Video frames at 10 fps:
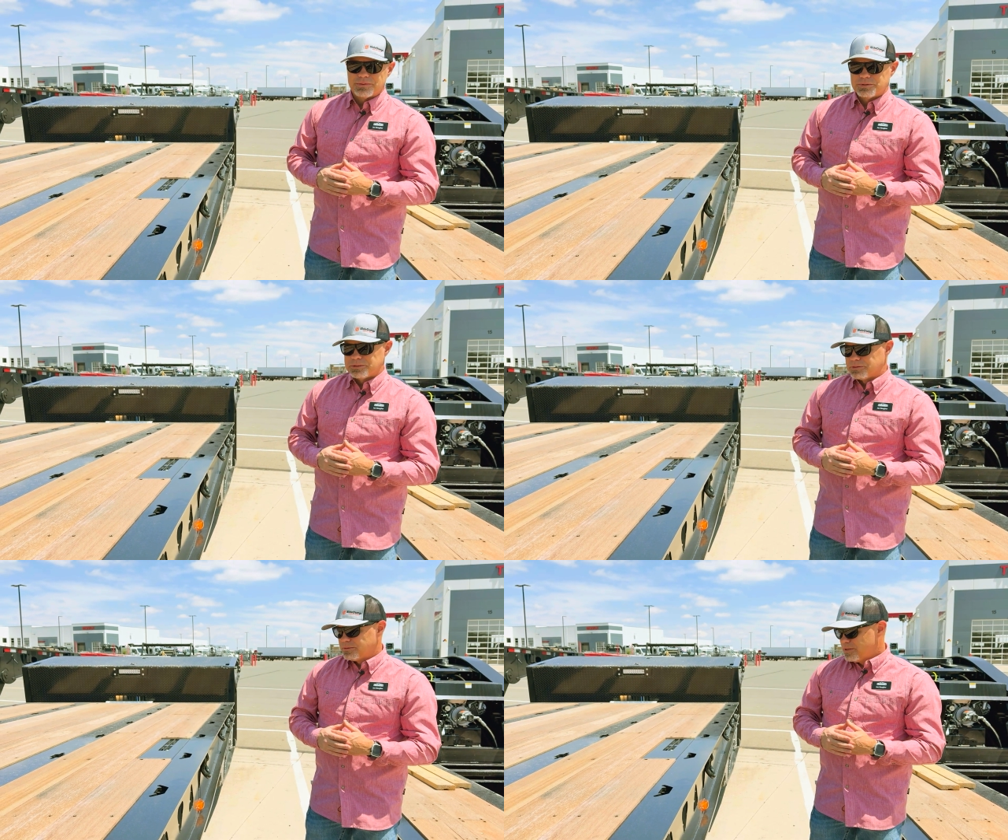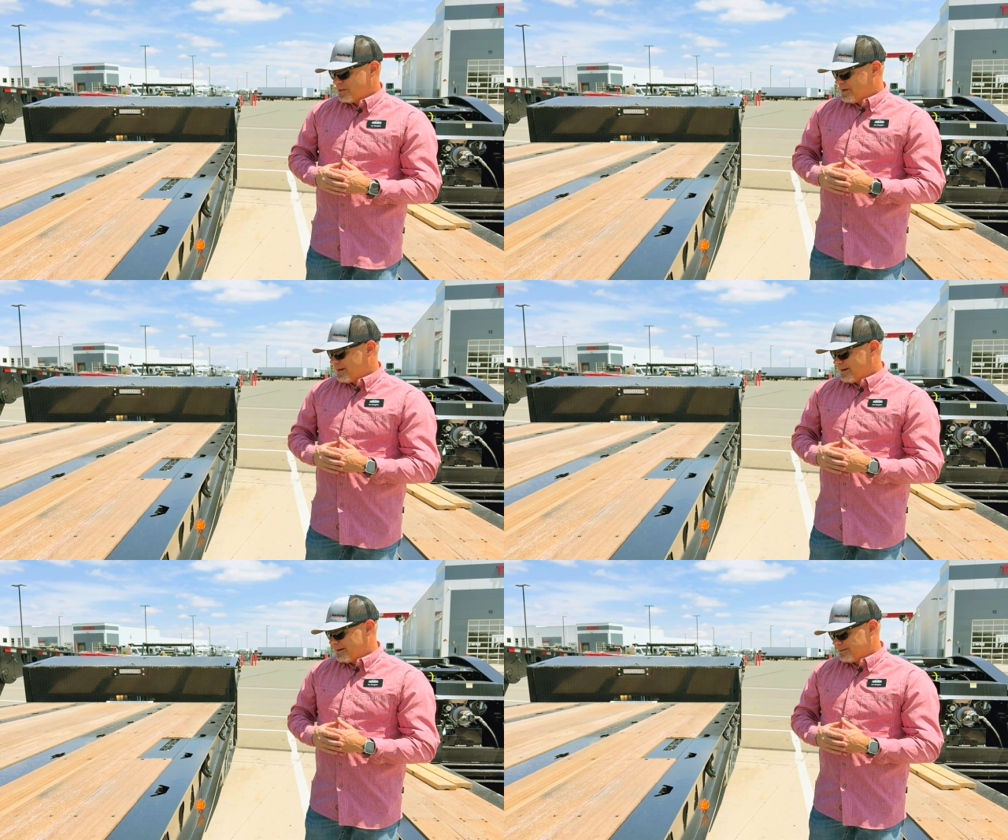So
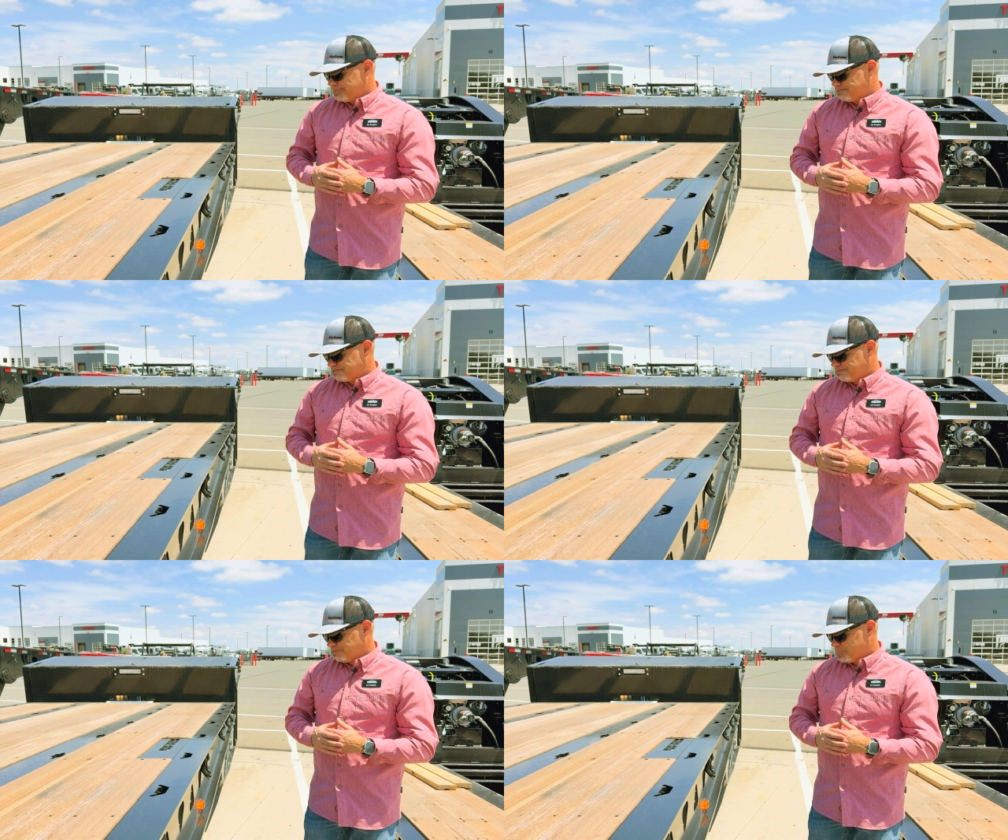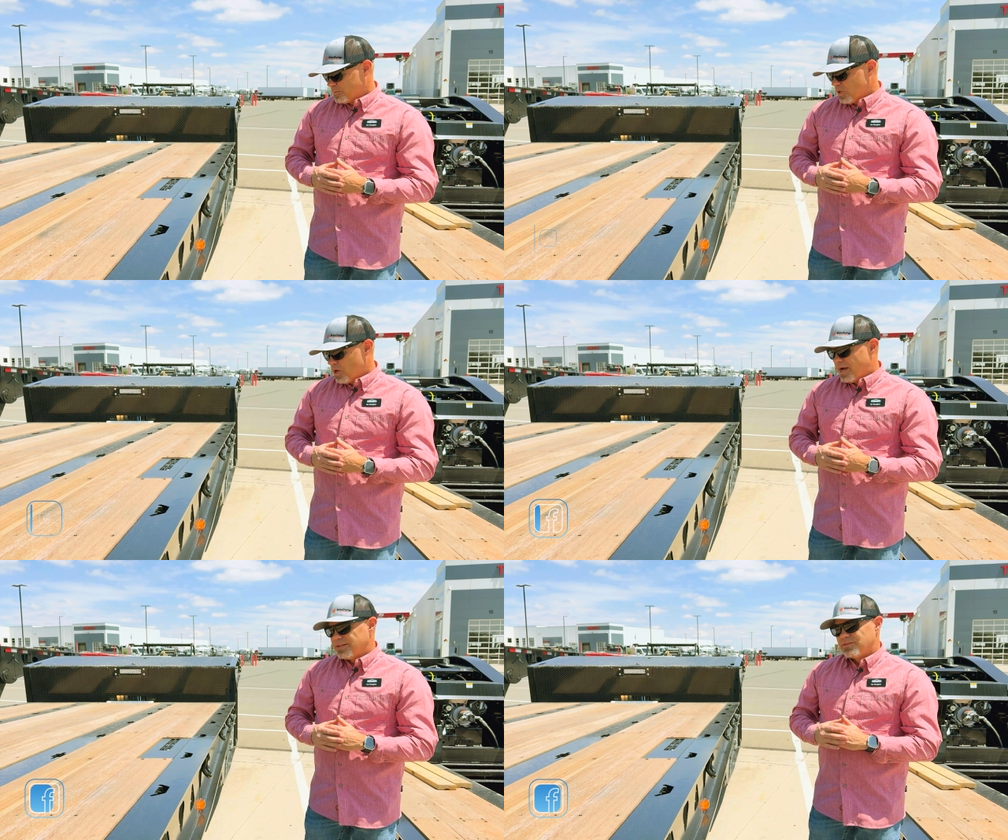
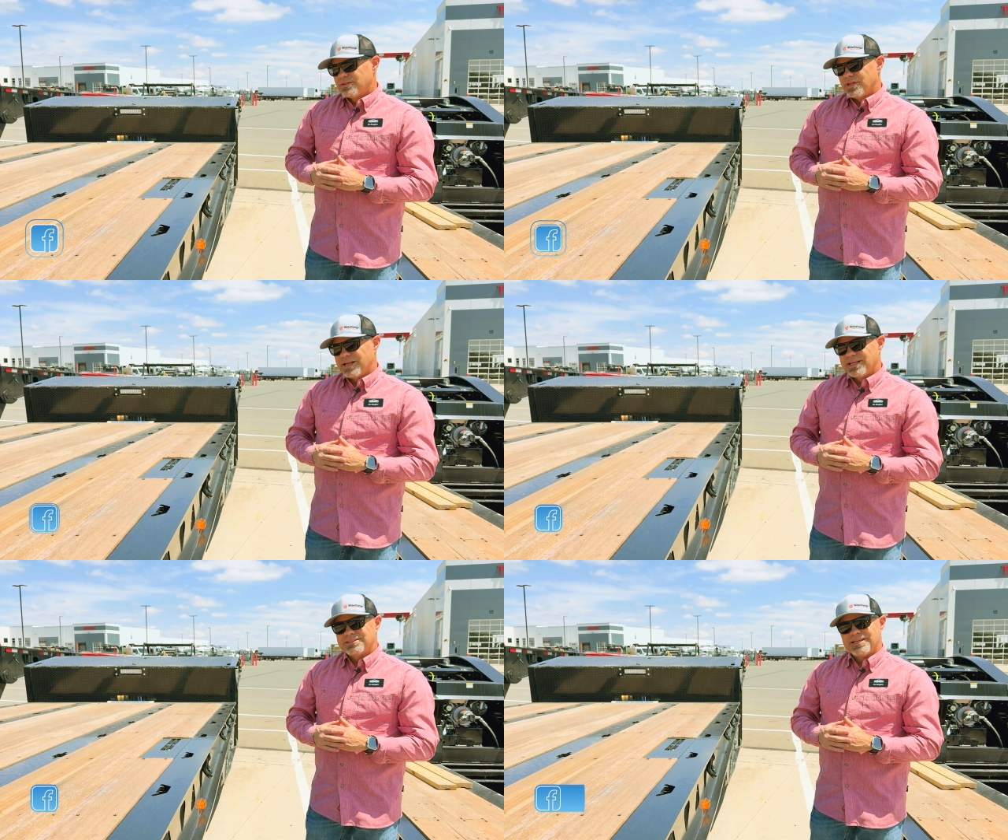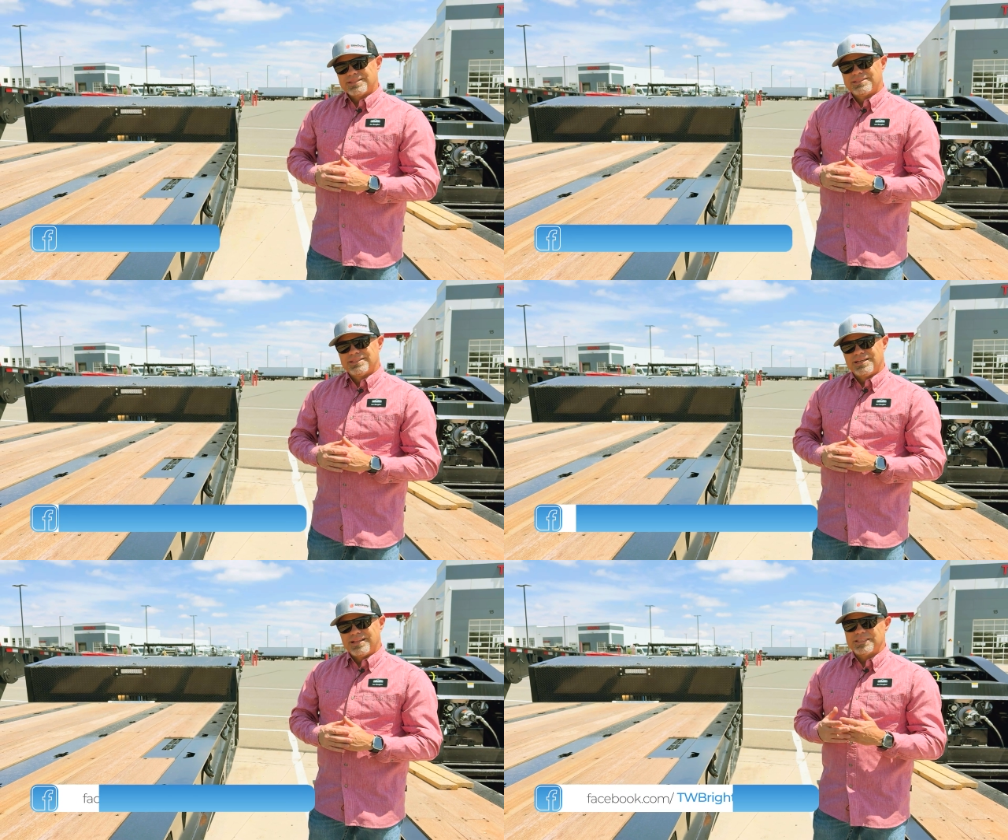I guess that's
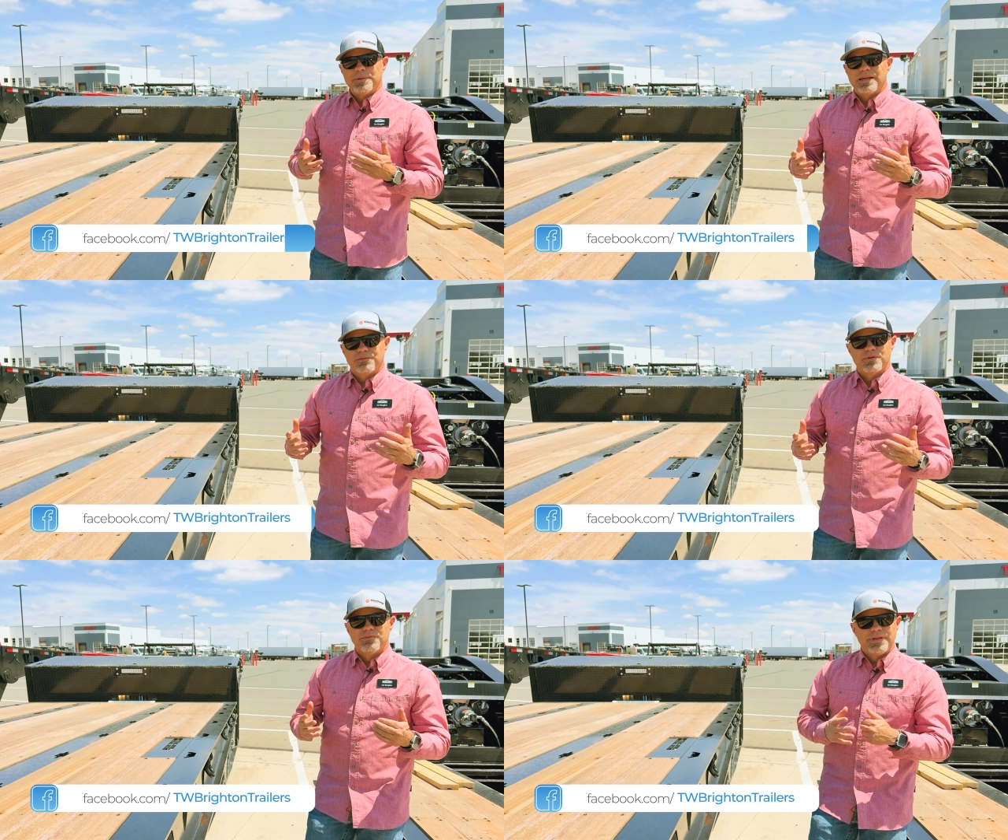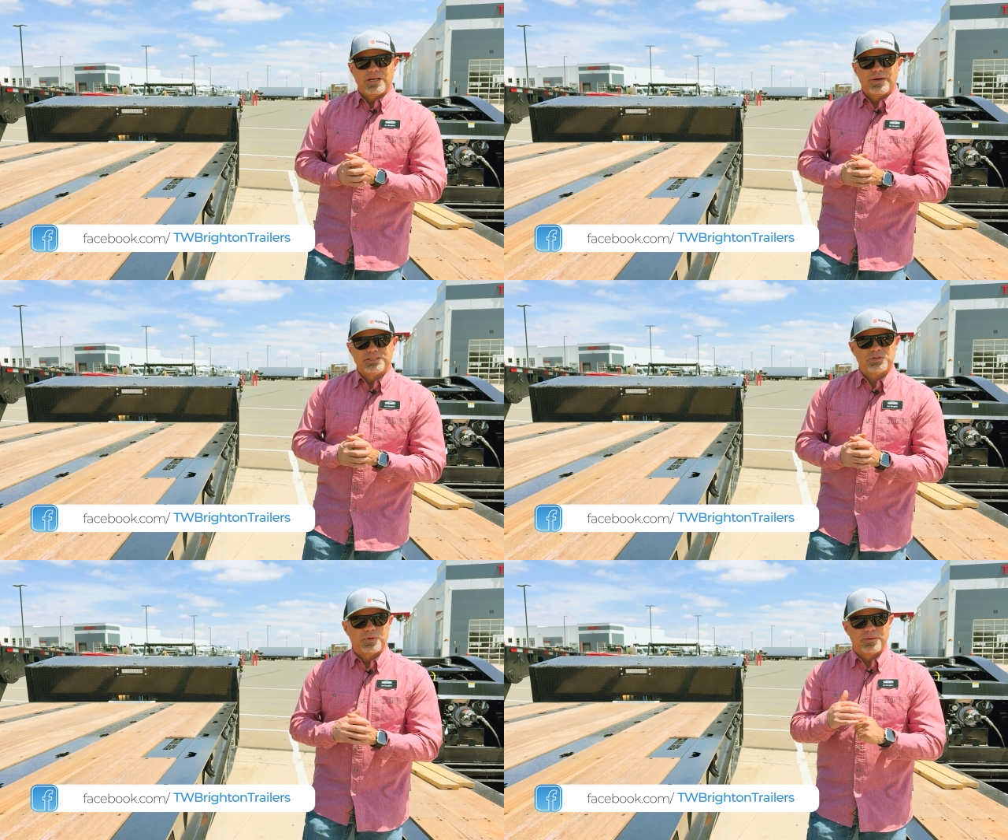about it for the video. I
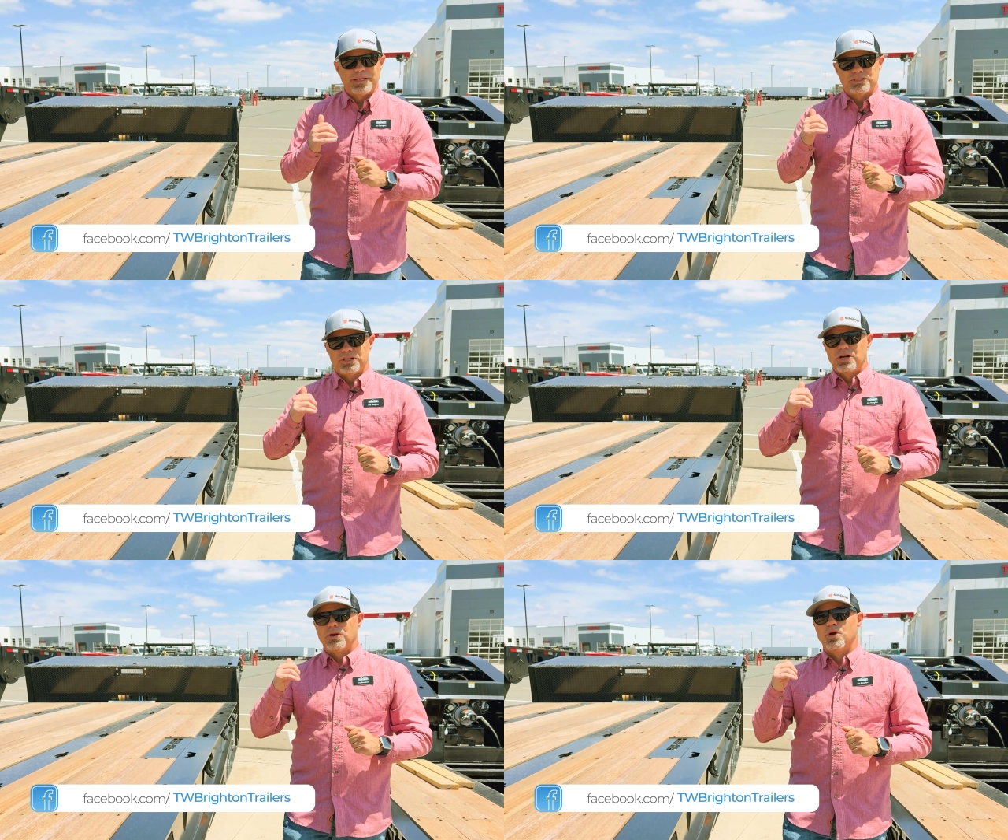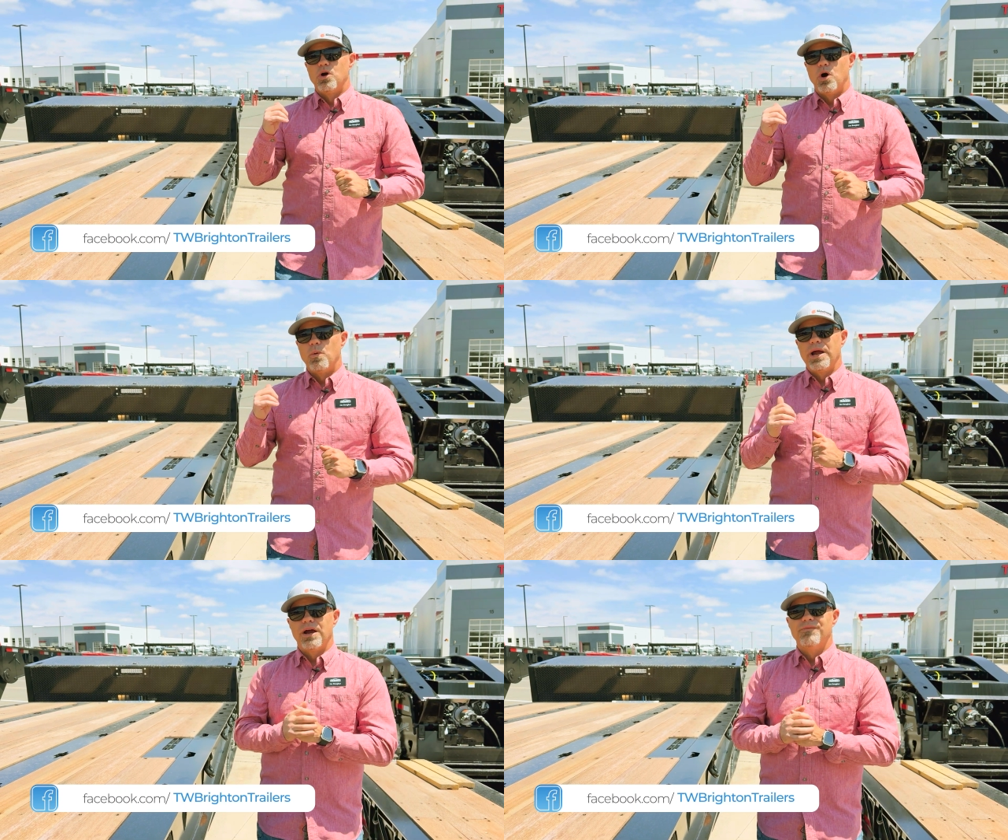just wanted to make sure you're
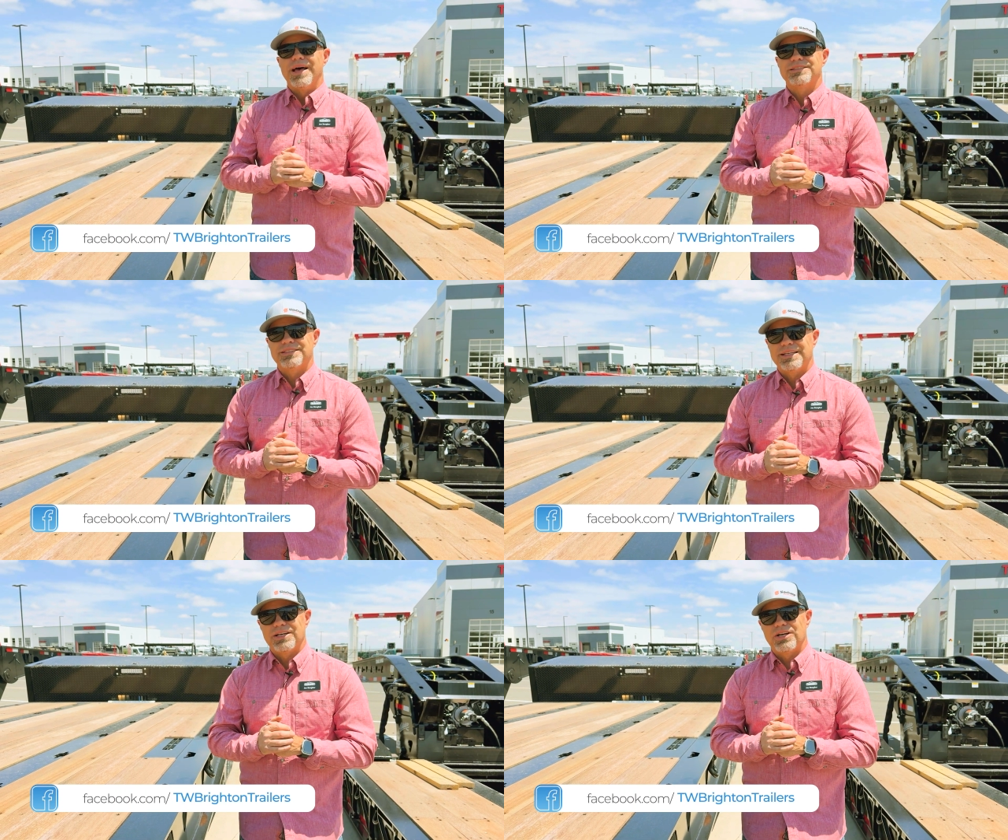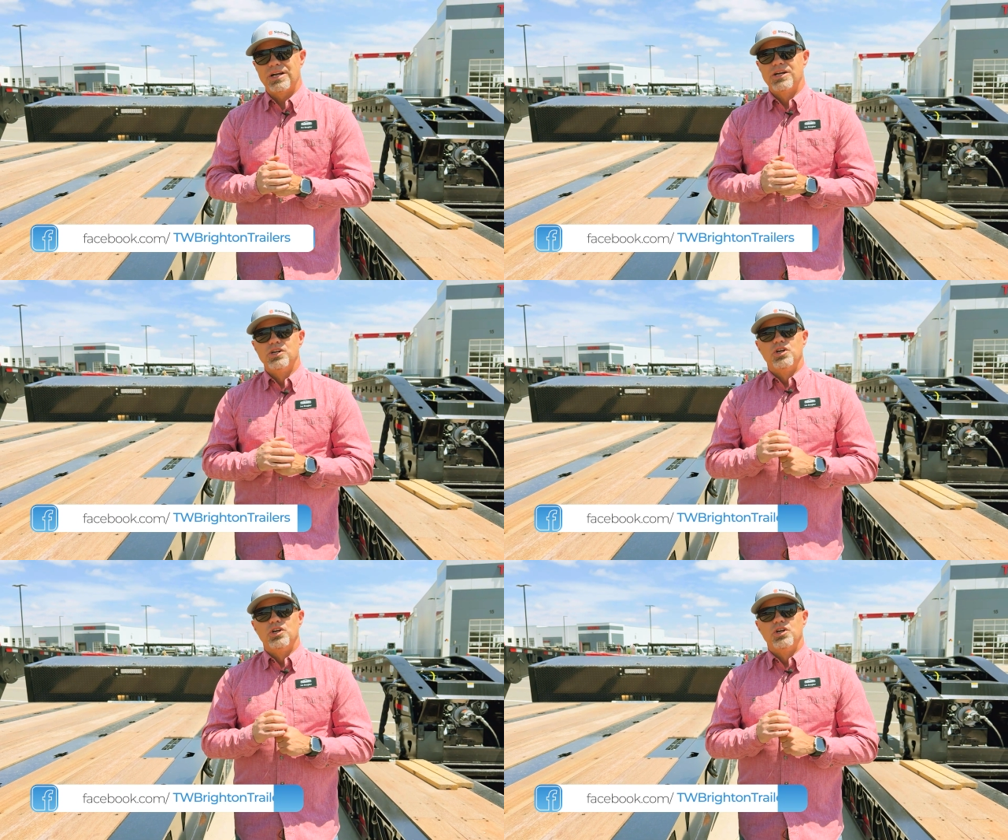aware of that sticker.